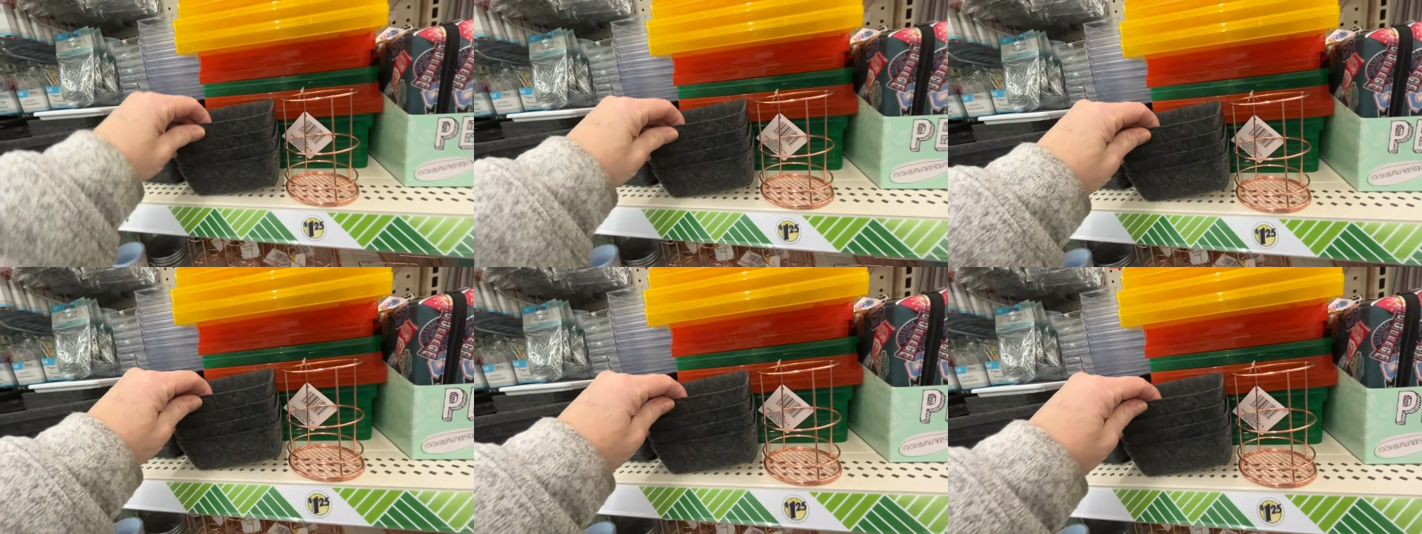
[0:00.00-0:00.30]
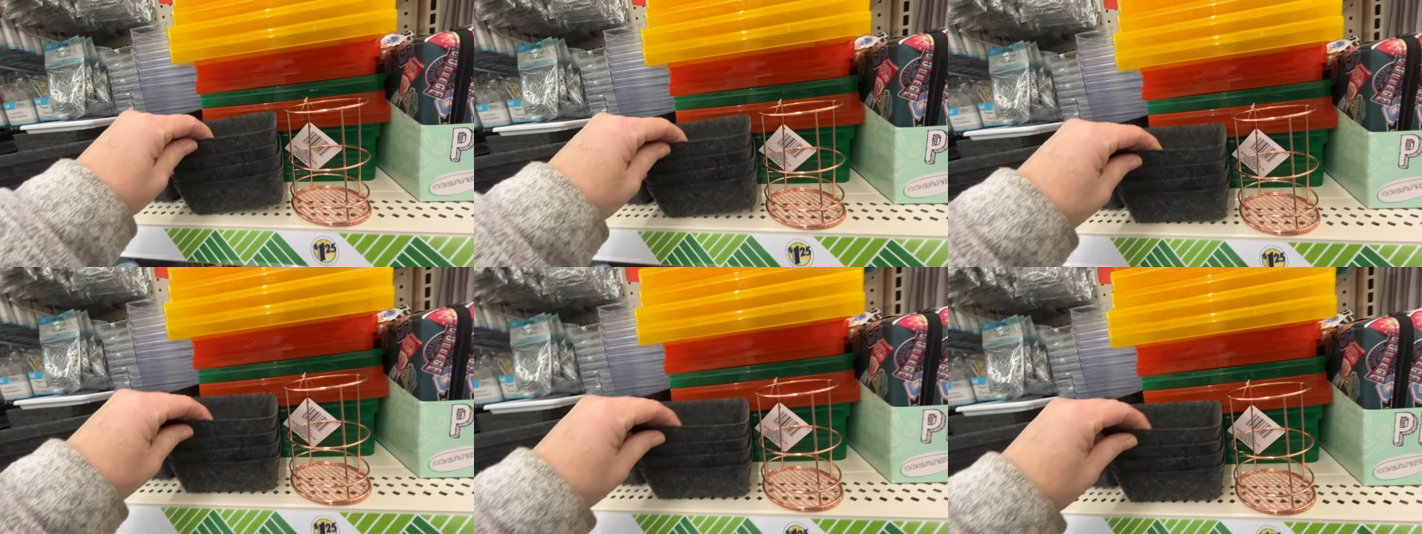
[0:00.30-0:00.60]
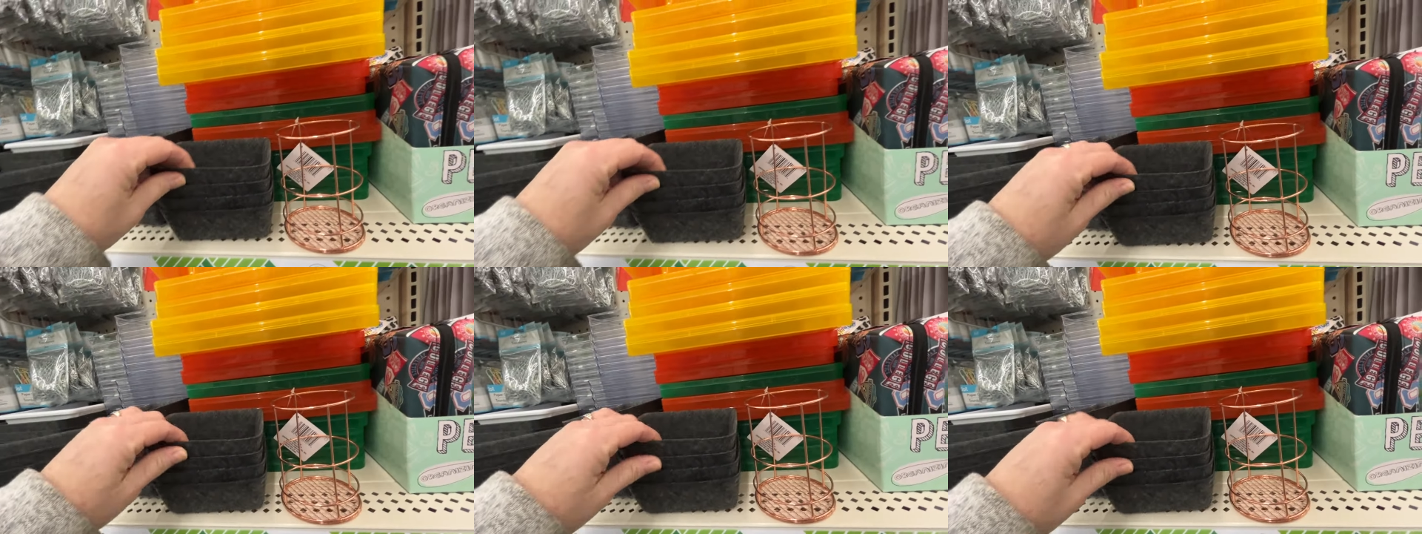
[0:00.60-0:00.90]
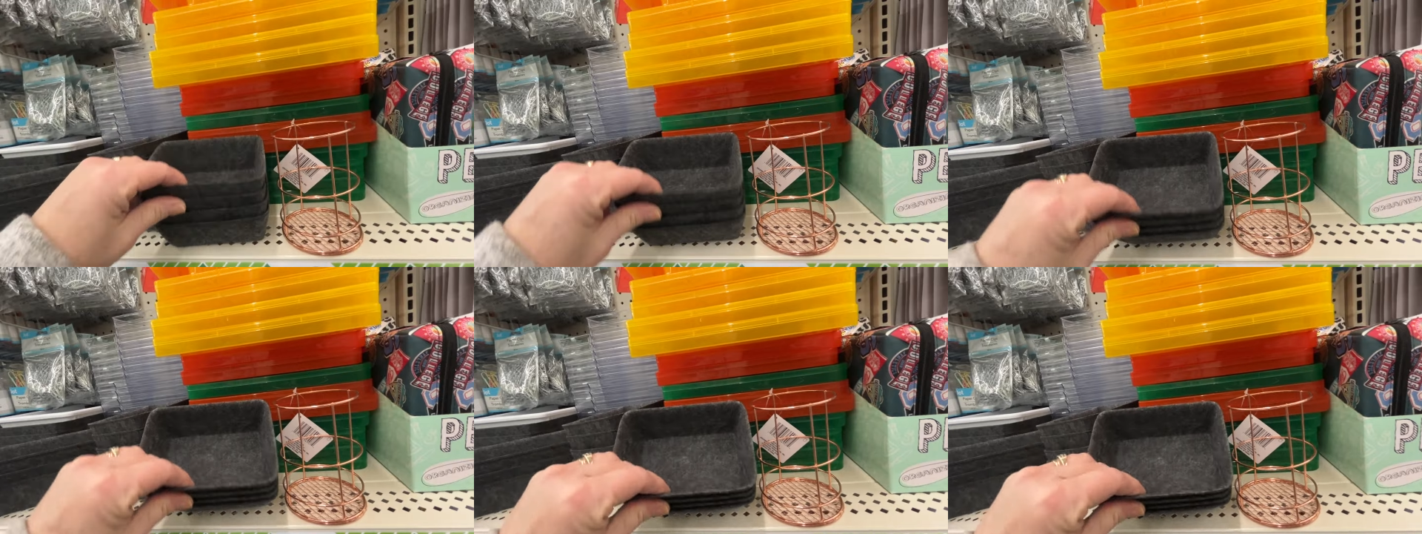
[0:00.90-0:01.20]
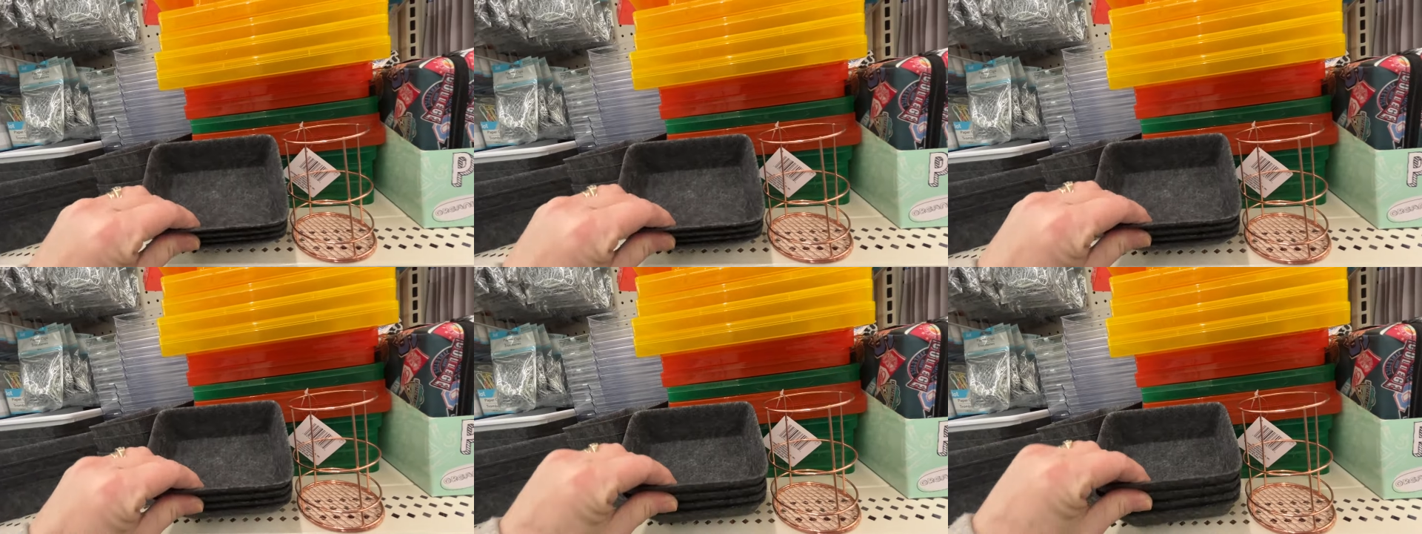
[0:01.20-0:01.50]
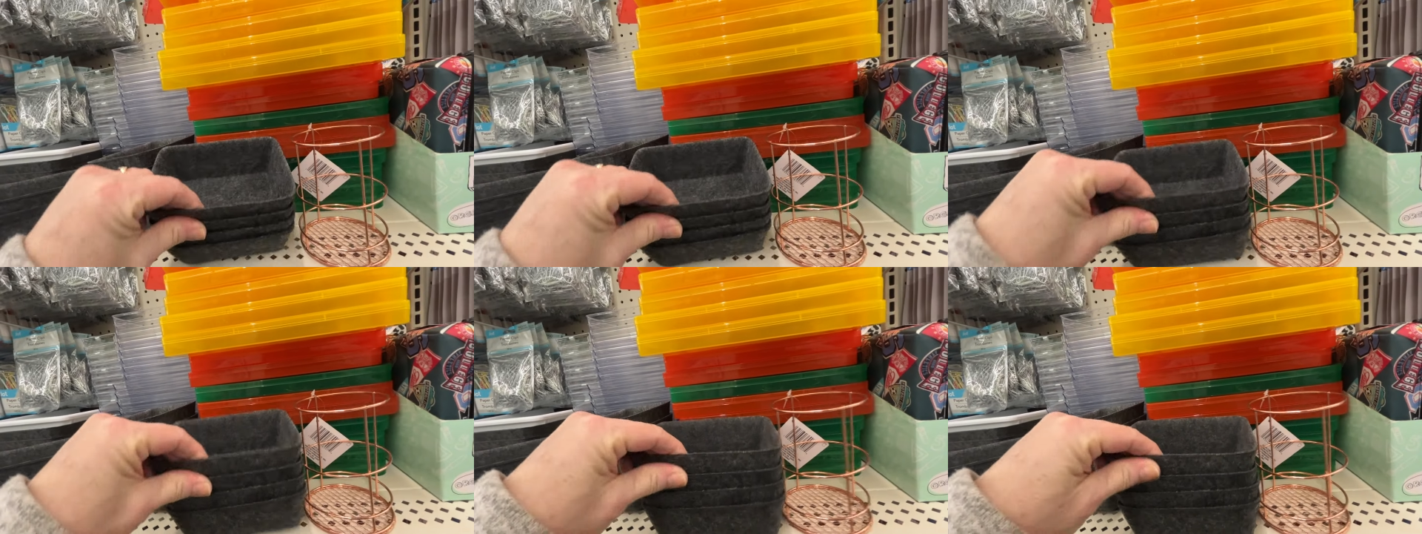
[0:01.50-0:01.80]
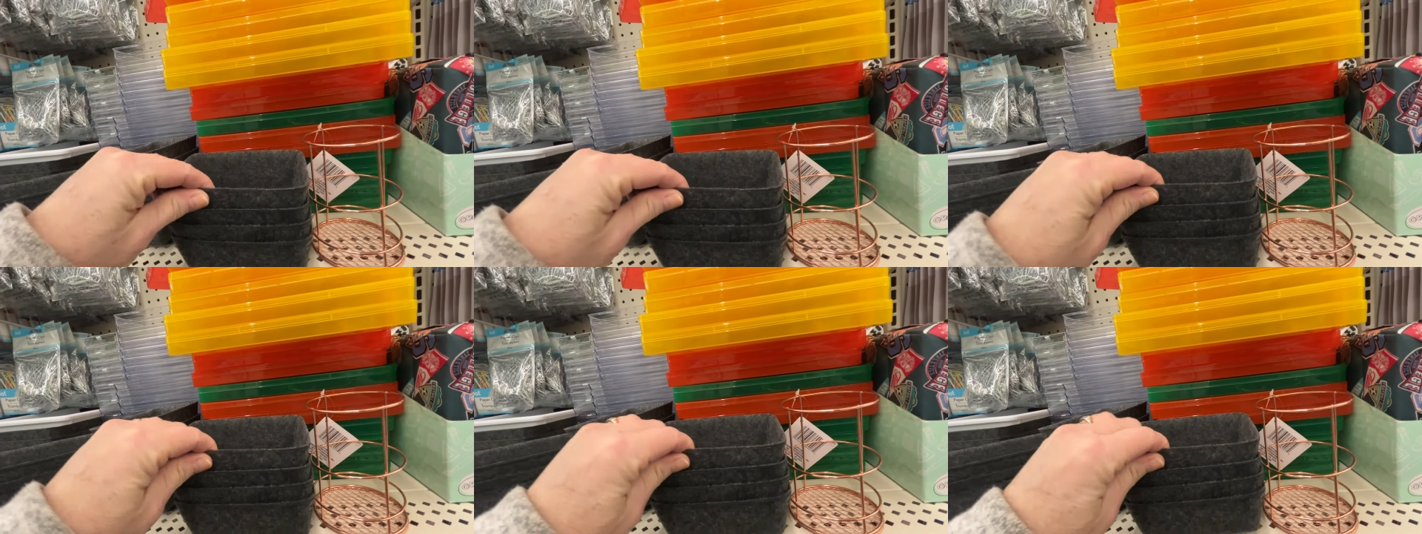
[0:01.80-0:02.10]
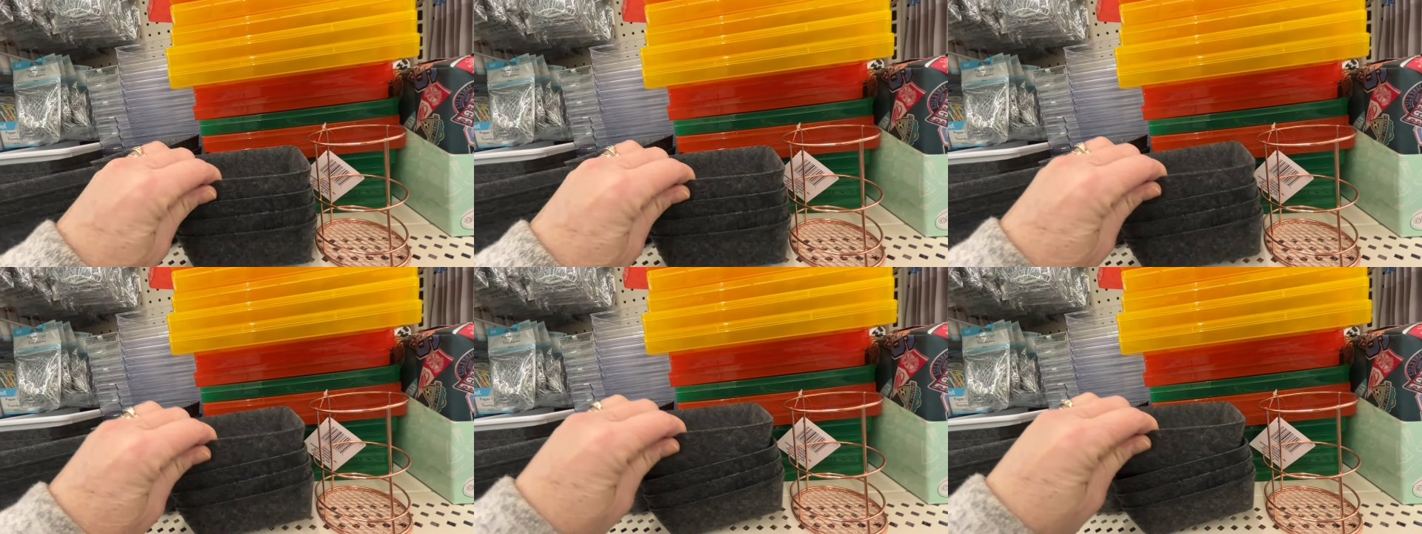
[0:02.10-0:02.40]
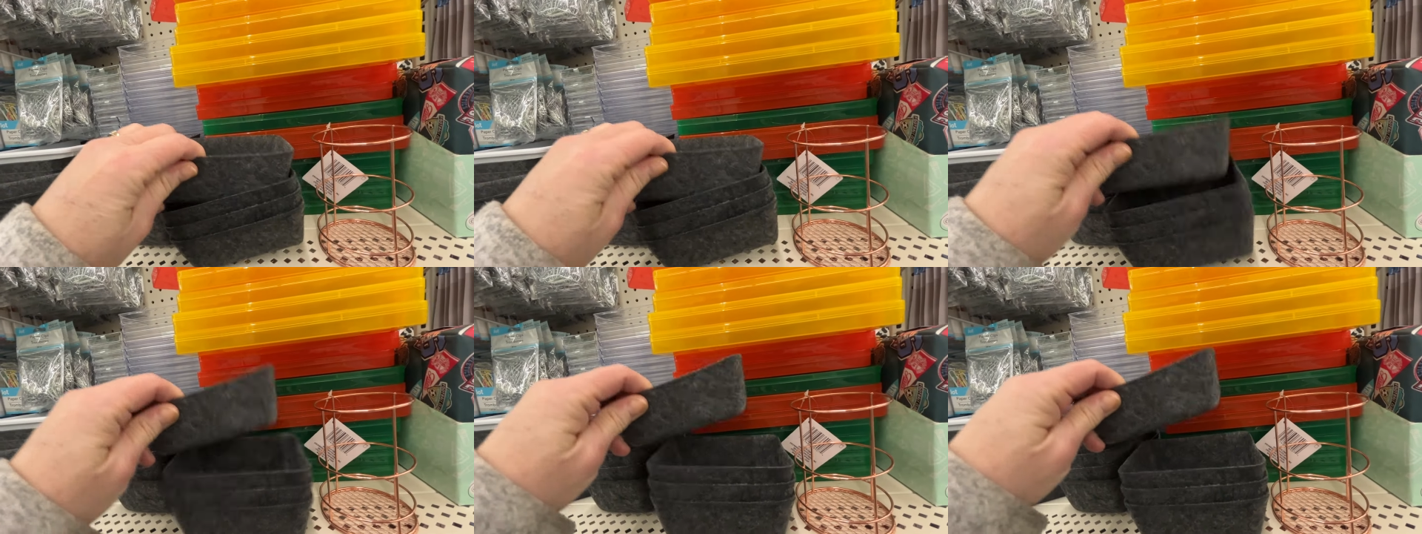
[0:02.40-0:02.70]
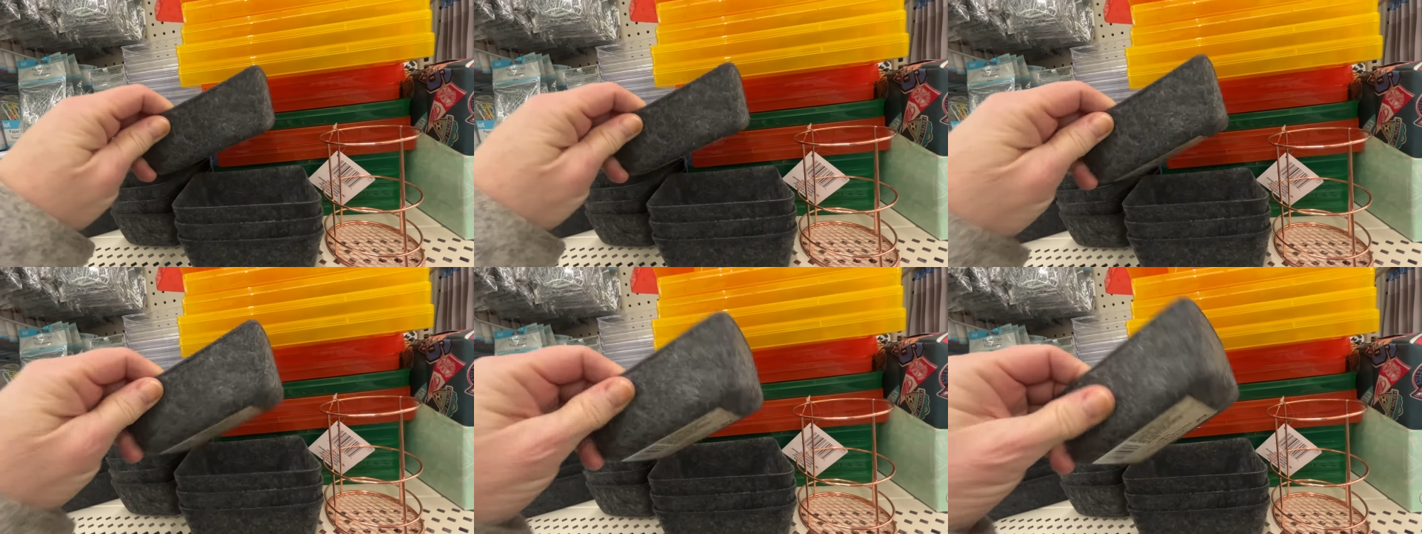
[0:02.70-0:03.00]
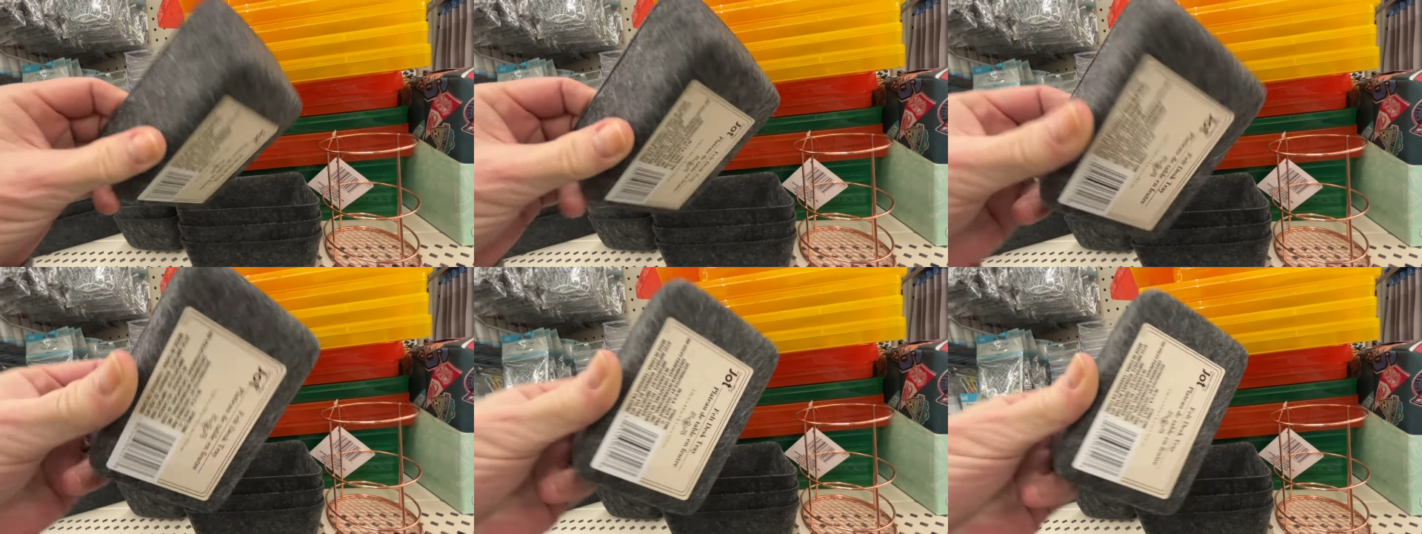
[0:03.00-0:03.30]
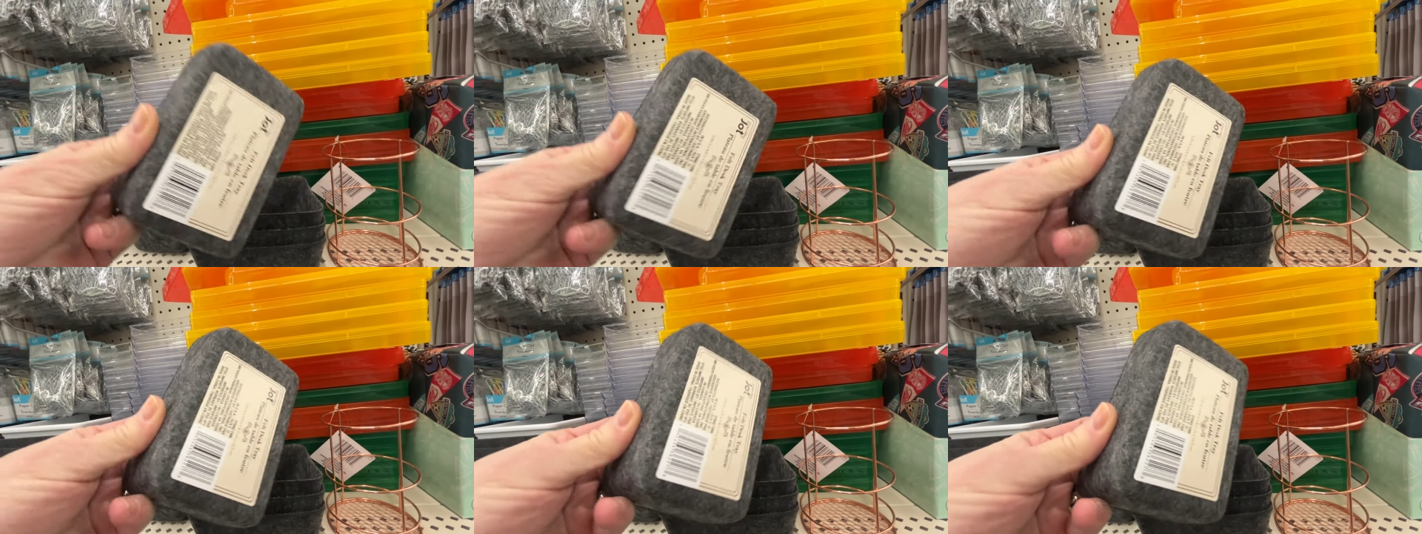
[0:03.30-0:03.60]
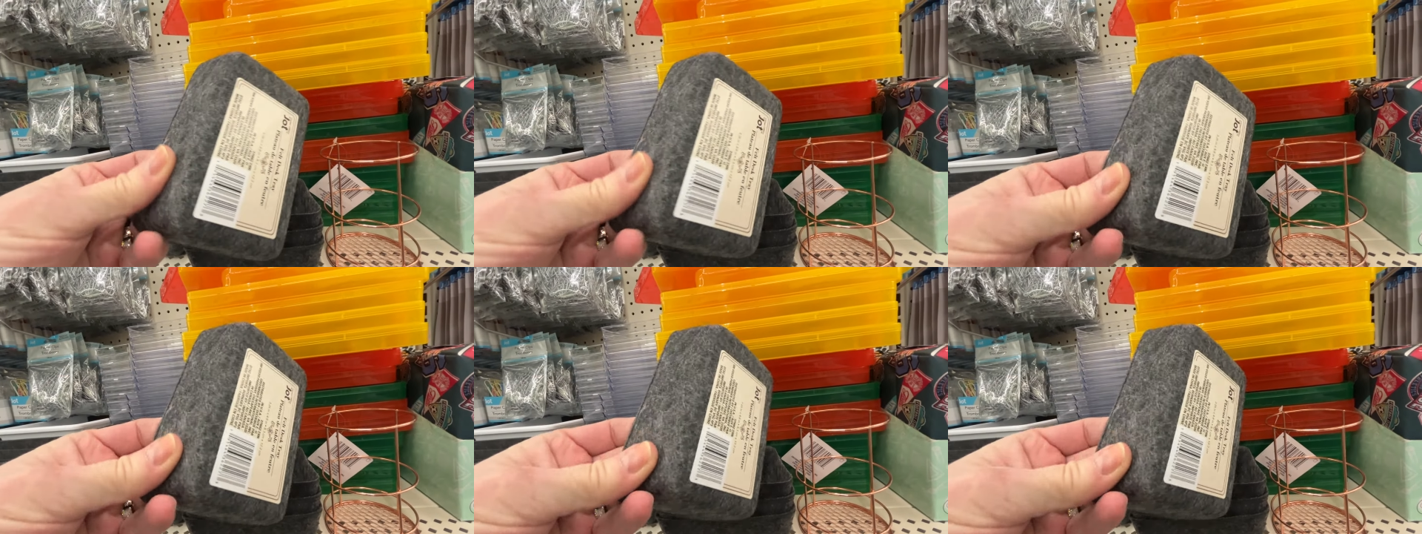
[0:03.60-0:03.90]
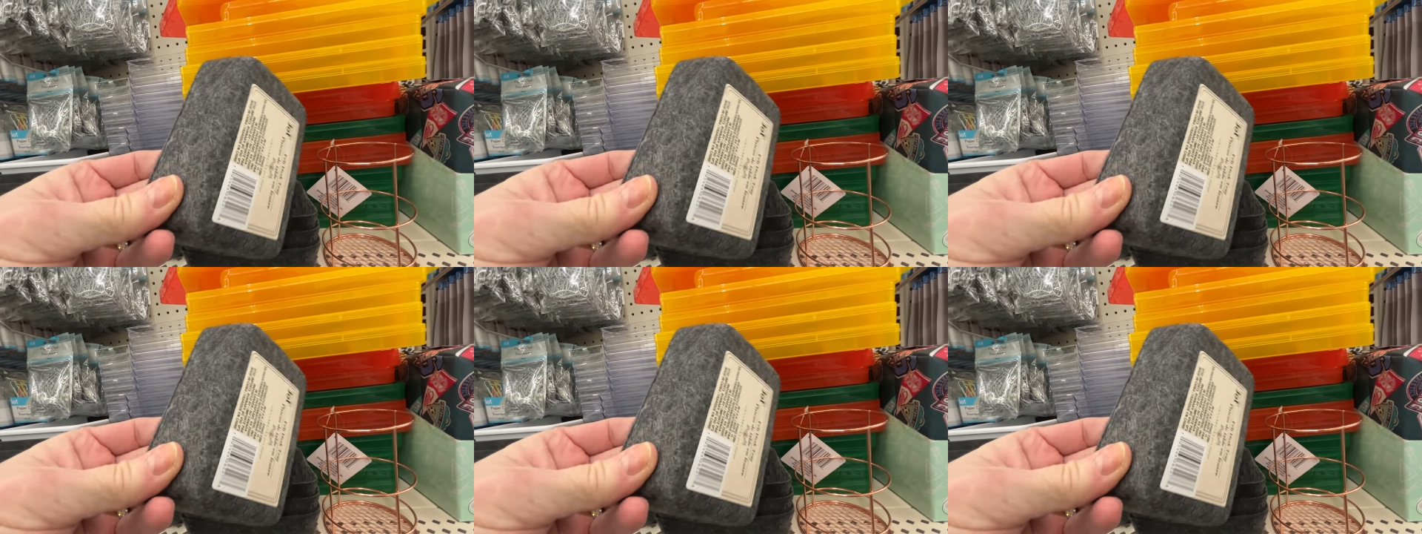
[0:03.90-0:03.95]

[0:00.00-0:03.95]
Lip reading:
Nobody's mouth can be seen.